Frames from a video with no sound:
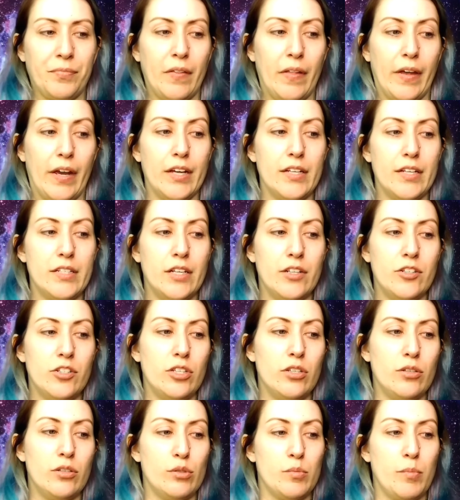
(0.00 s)
Like I tend to
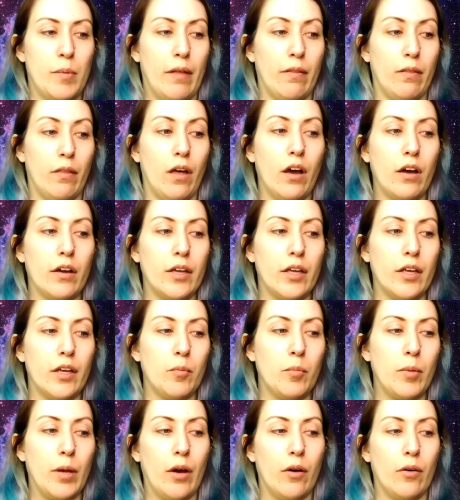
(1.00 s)
use my
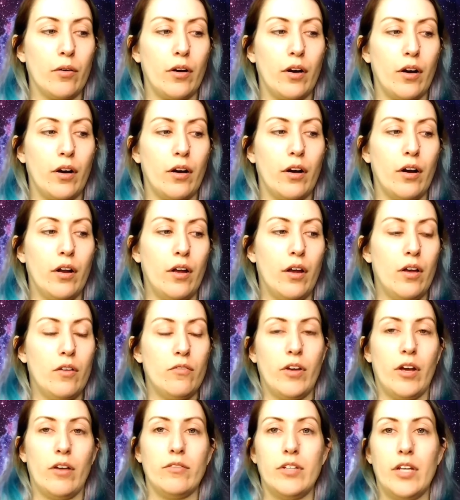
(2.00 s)
Lock-It powder
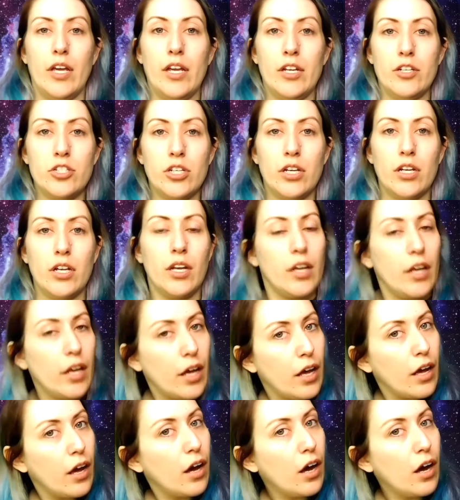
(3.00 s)
foundation